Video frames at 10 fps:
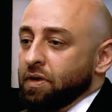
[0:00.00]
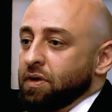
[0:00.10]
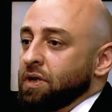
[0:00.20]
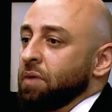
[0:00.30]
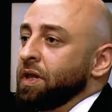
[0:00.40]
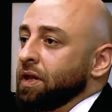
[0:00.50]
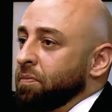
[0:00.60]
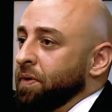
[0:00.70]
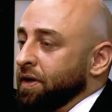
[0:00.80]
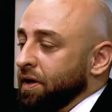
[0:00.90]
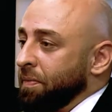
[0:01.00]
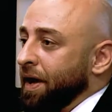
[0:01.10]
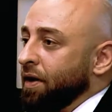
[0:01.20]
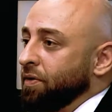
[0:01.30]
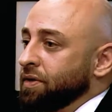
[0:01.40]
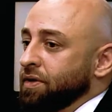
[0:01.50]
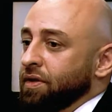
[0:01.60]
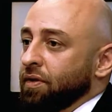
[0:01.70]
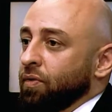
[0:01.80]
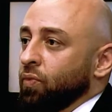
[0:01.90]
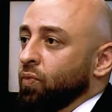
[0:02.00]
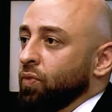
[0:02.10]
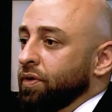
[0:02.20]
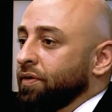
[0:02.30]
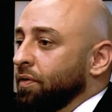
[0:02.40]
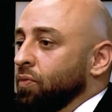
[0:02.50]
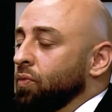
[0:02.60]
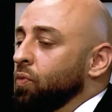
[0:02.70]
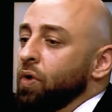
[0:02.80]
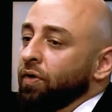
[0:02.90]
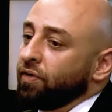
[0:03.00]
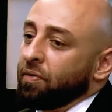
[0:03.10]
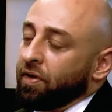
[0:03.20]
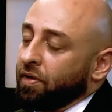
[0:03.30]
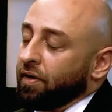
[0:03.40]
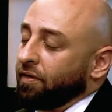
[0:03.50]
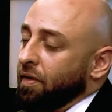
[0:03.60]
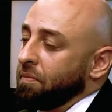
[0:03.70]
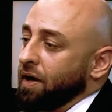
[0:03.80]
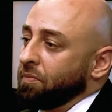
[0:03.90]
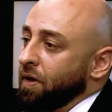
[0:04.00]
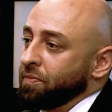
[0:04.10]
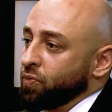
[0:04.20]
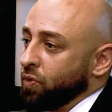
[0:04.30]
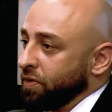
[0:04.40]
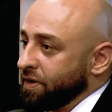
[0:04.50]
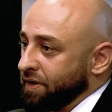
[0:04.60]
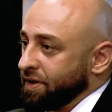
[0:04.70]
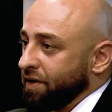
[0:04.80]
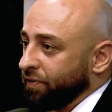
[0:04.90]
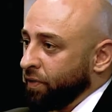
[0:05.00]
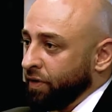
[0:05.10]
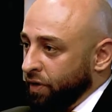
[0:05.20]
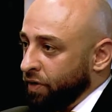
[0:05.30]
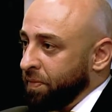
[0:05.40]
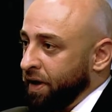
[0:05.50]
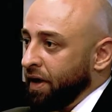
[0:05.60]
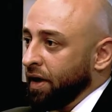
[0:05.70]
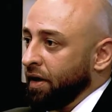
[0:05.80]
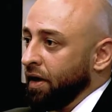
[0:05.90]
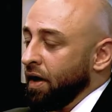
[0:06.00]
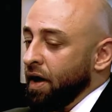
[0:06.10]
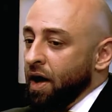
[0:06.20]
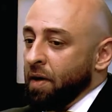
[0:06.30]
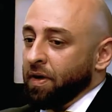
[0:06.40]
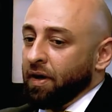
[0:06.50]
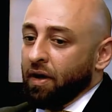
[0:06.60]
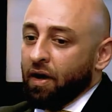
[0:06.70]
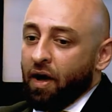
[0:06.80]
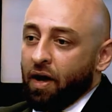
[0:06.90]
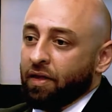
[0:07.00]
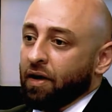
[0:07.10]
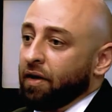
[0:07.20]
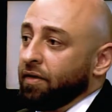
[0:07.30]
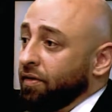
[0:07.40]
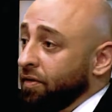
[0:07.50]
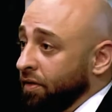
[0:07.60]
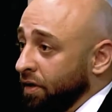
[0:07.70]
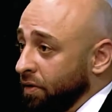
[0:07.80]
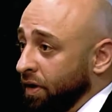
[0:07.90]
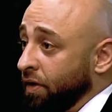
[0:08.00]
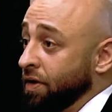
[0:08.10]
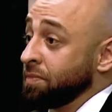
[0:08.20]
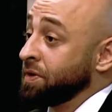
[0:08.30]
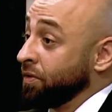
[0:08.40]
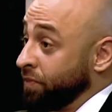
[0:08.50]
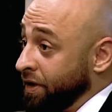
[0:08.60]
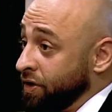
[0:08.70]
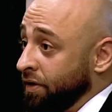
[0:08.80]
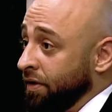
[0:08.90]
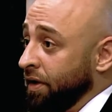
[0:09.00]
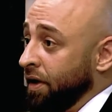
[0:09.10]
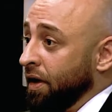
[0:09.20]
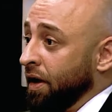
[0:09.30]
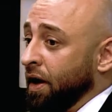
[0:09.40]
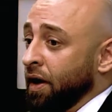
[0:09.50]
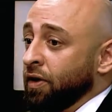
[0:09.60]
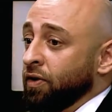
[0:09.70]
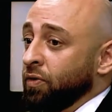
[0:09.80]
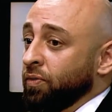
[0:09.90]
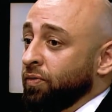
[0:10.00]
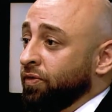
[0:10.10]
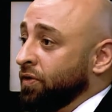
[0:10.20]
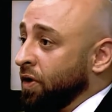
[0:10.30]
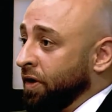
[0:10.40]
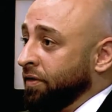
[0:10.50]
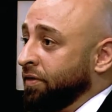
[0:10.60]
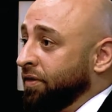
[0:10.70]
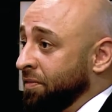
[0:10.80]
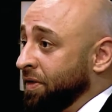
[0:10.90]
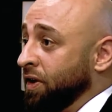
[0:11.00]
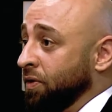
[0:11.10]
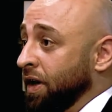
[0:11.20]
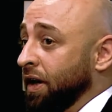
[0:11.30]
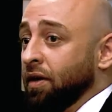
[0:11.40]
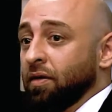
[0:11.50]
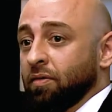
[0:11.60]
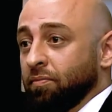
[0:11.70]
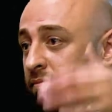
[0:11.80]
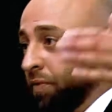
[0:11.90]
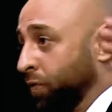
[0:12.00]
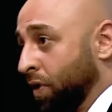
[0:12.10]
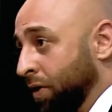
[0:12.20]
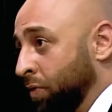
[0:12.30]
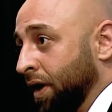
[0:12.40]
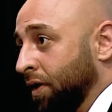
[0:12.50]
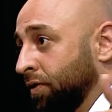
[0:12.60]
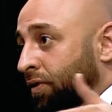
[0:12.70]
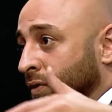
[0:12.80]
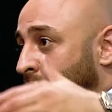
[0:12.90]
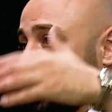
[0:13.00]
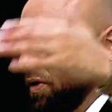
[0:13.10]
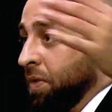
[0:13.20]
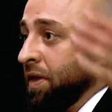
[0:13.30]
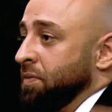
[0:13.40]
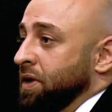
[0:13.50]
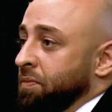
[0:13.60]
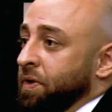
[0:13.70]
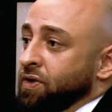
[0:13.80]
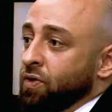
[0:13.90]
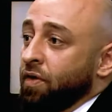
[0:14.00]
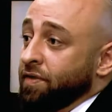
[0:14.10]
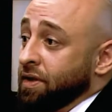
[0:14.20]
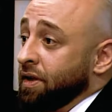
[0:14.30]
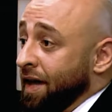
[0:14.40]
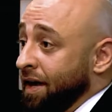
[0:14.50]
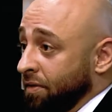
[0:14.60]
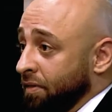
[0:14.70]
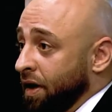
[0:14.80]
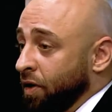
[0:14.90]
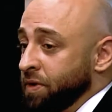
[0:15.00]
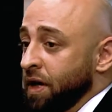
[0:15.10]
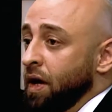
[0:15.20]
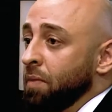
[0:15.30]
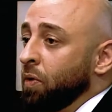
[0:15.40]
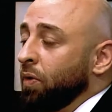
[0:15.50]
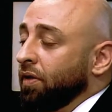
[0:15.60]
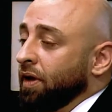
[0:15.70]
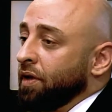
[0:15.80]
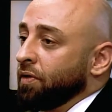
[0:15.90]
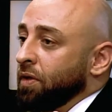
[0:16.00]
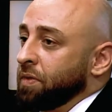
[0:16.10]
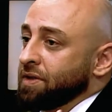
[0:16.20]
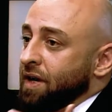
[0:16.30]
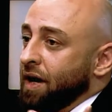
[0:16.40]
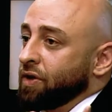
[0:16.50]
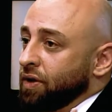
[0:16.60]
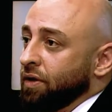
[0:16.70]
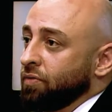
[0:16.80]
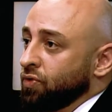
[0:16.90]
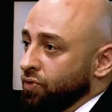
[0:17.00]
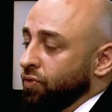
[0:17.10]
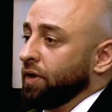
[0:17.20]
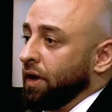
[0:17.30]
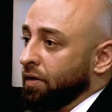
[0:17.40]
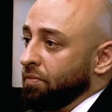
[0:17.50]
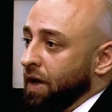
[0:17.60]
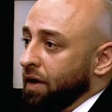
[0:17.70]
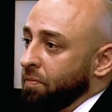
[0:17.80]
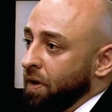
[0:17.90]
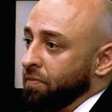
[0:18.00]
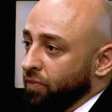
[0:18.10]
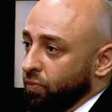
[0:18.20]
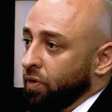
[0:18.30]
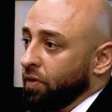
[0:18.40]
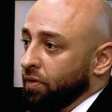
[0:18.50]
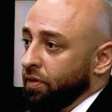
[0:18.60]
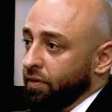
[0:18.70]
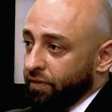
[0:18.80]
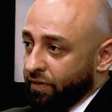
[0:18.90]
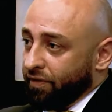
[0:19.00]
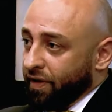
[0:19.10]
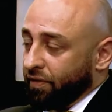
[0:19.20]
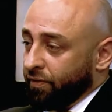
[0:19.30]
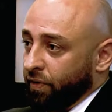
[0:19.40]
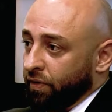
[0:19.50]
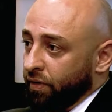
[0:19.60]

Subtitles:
tell me a little bit about what are some of the things that made Mumzwolrd successful in your opinion? I mean, I think it is a unique concept to the region. Yeah. You started something unique before anyone else, or you beat them to the punch, so obviously that helped. But what are the other elements that actually truly make Mumzwolrd successful?